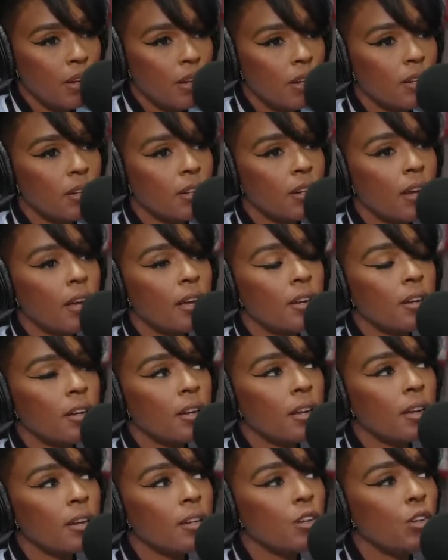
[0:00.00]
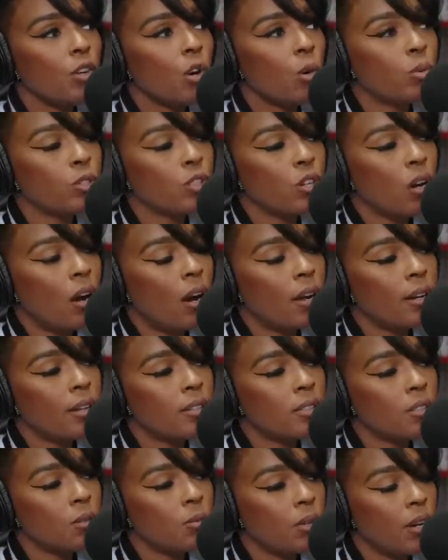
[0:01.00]
Oh and, yeah, and and you know with your
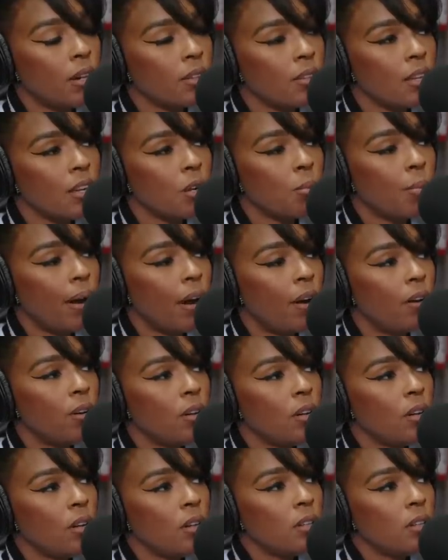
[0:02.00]
audience, and when I think about